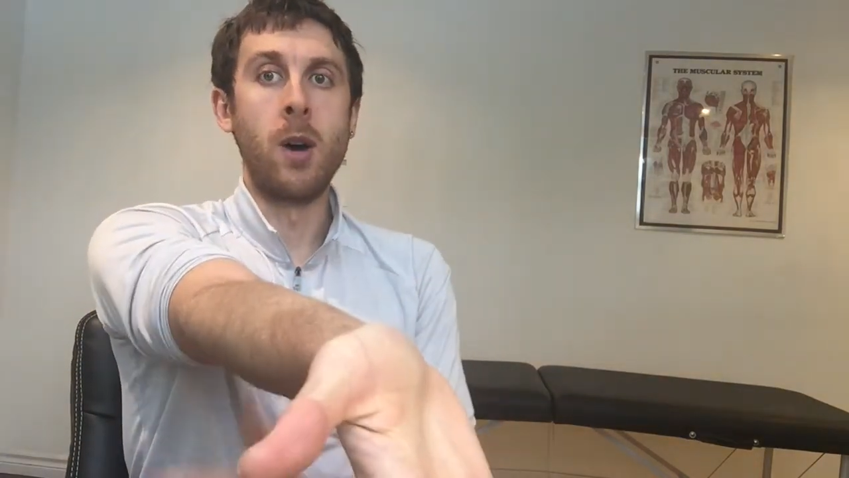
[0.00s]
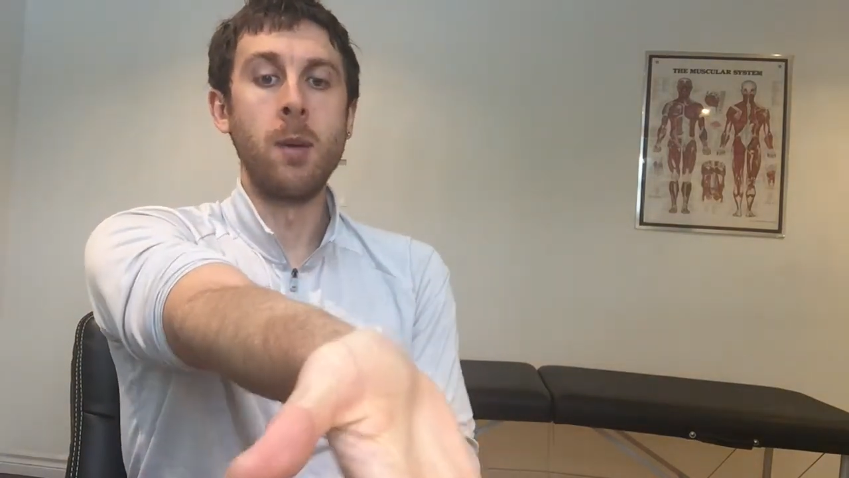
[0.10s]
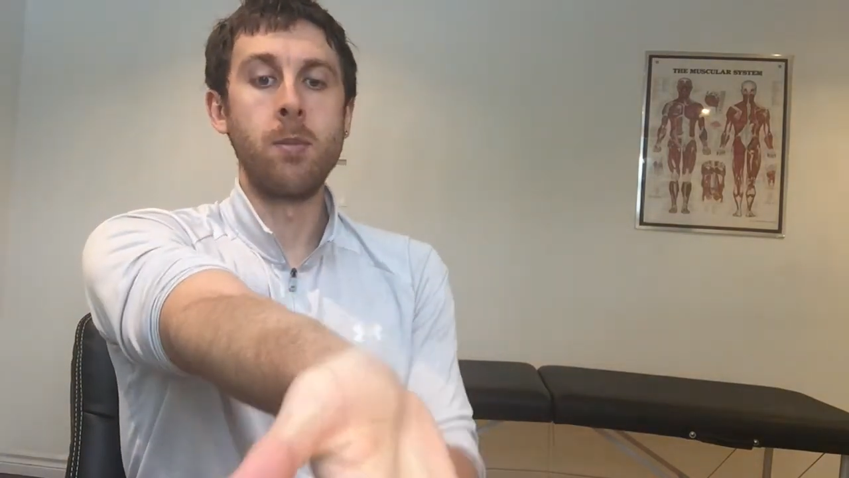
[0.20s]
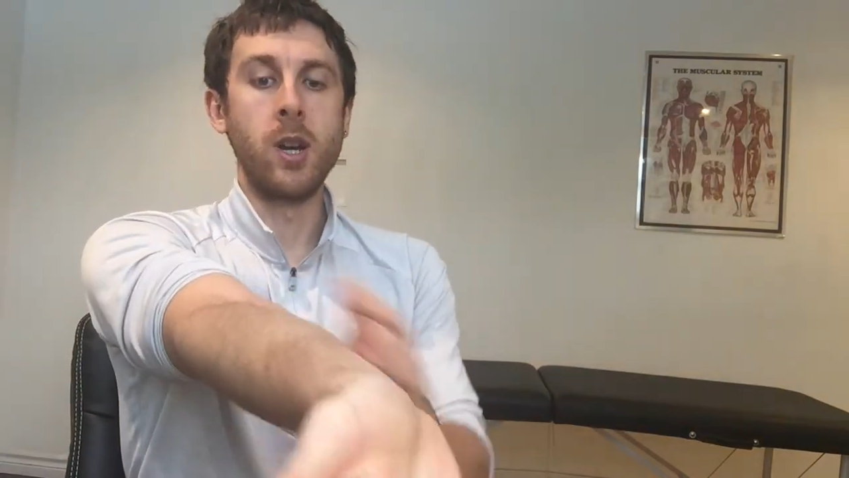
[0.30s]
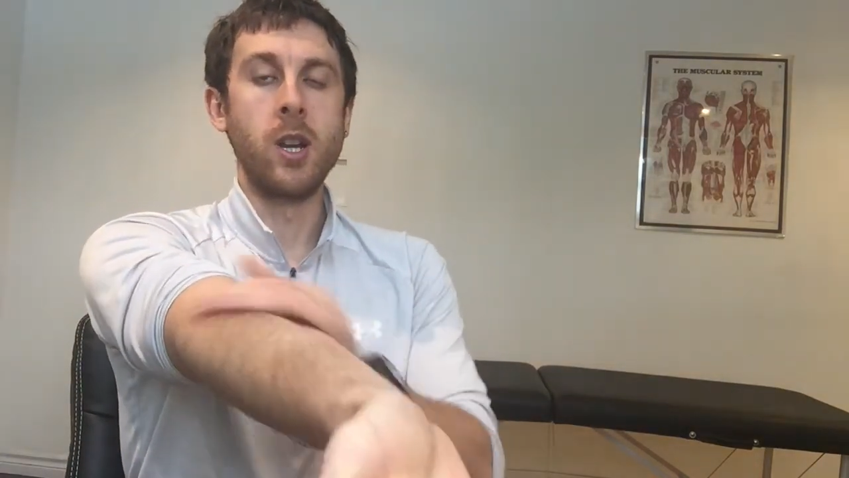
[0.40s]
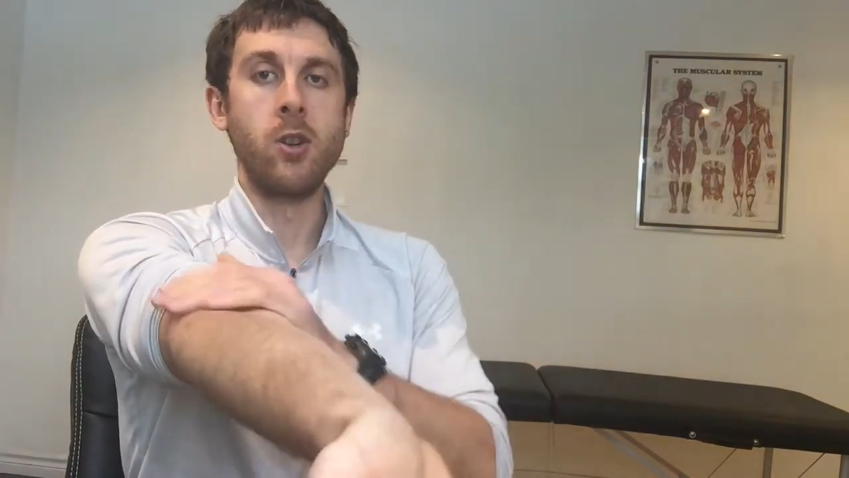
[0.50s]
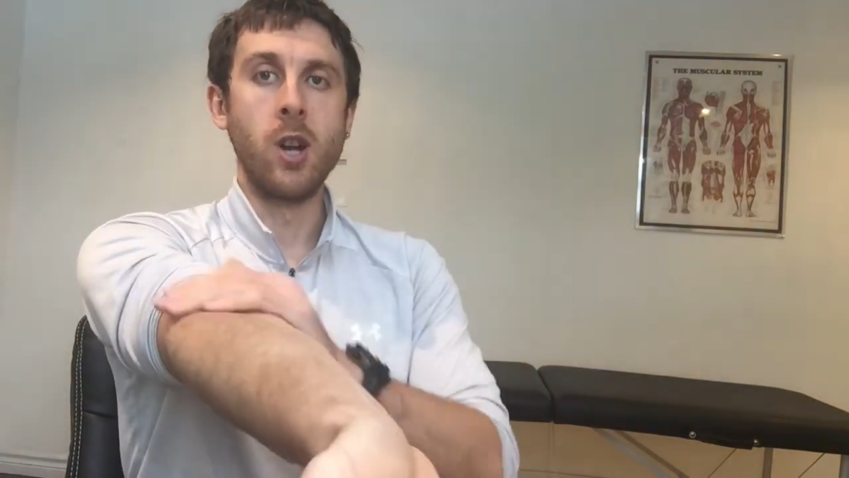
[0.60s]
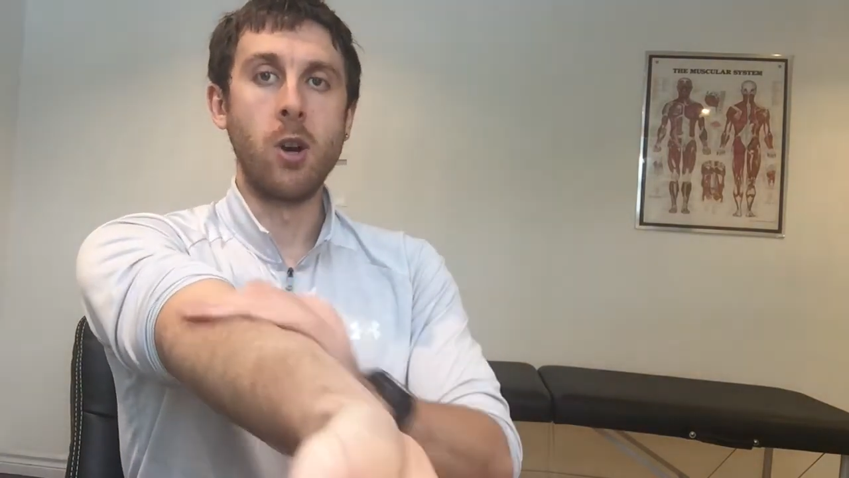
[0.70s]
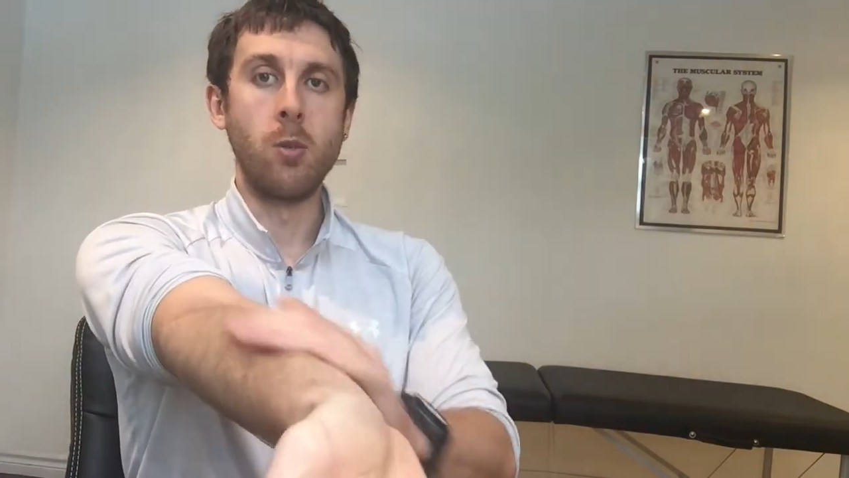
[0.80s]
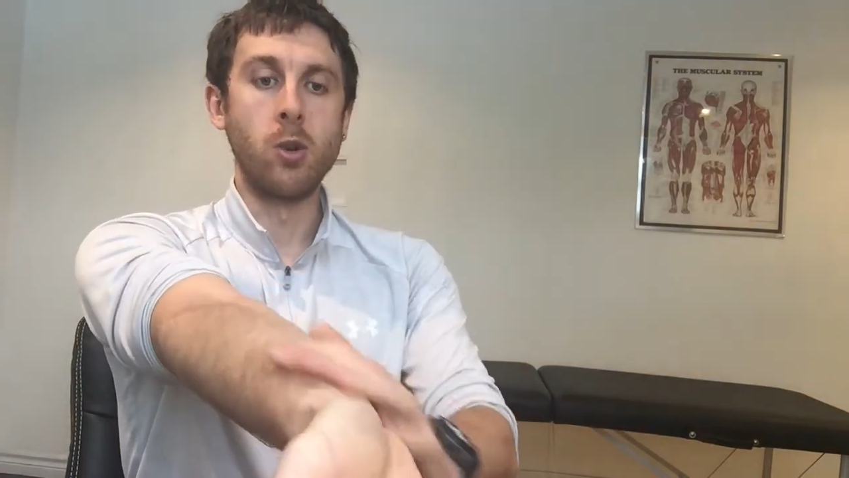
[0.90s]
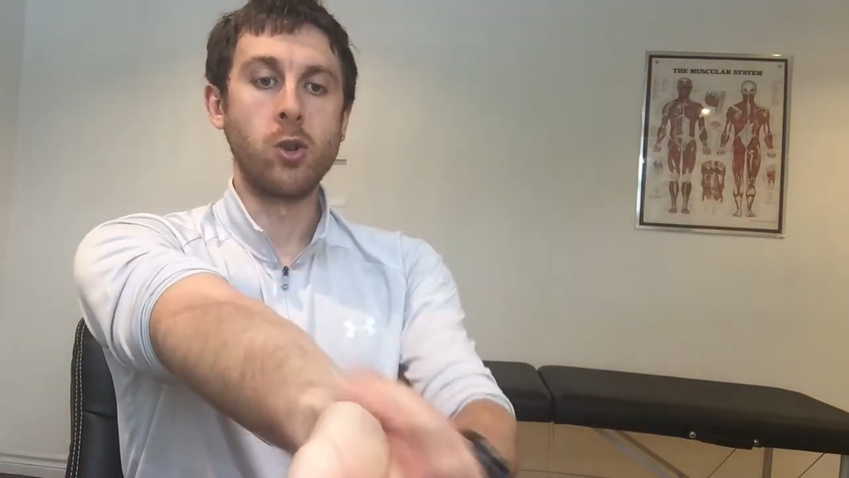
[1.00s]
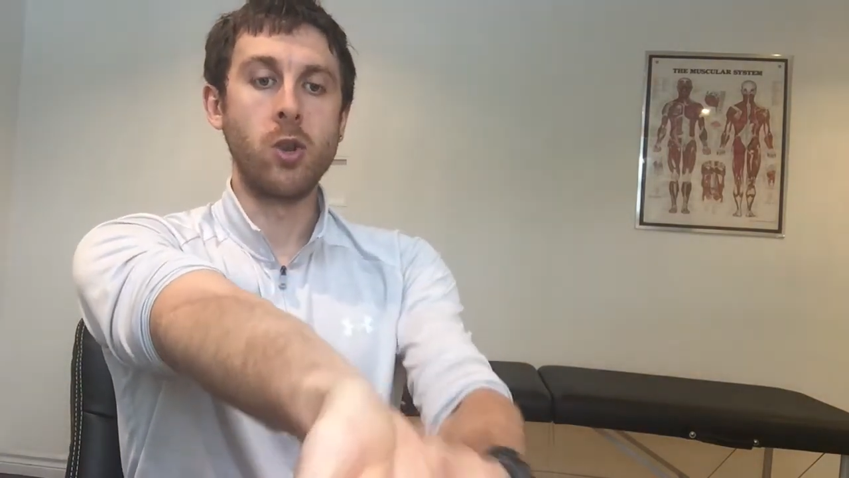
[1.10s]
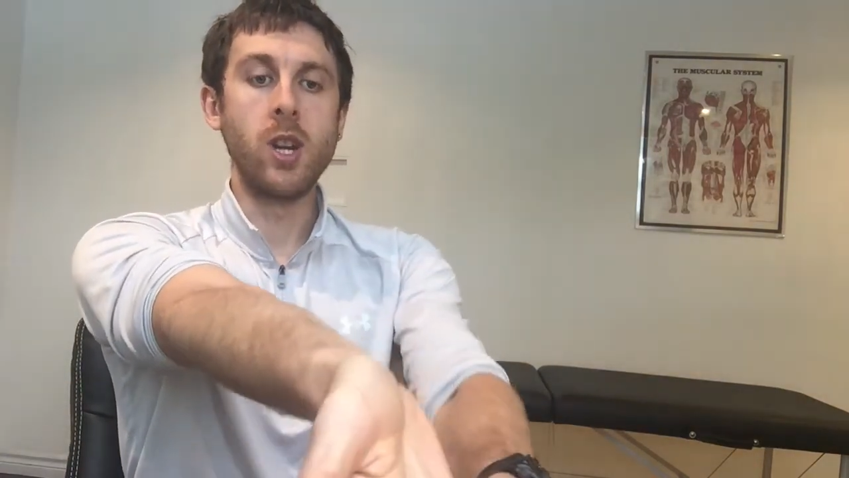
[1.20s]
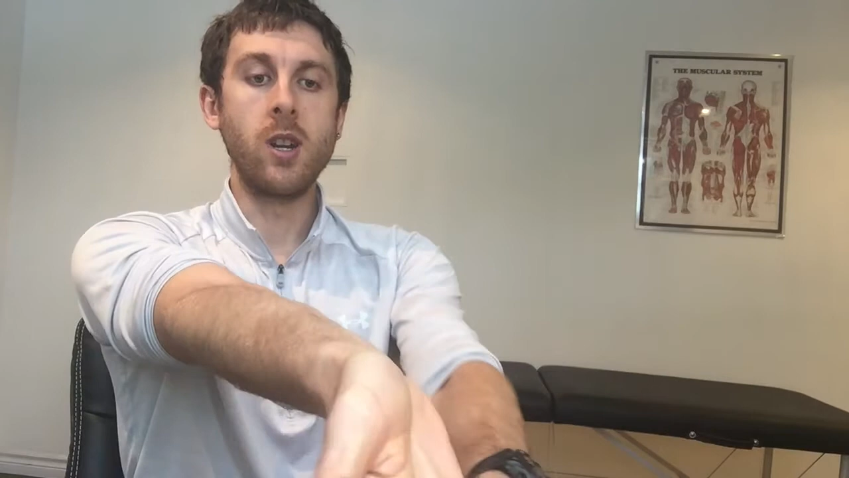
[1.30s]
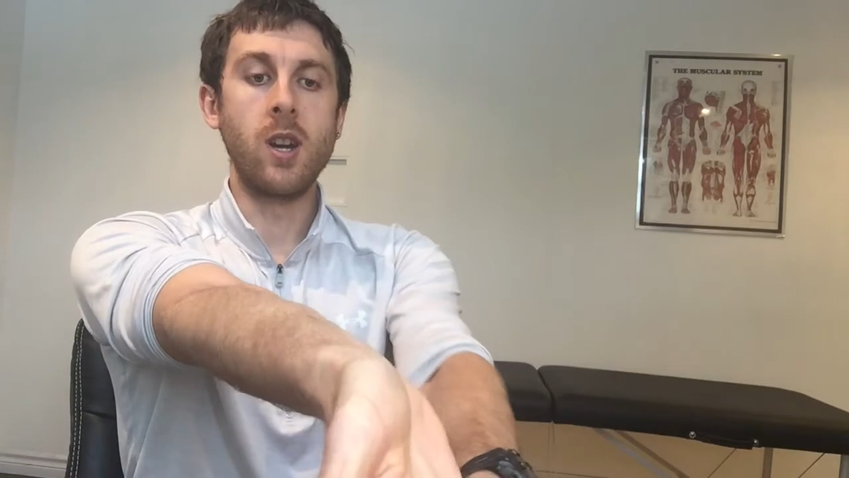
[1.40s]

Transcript: up and your elbow straight,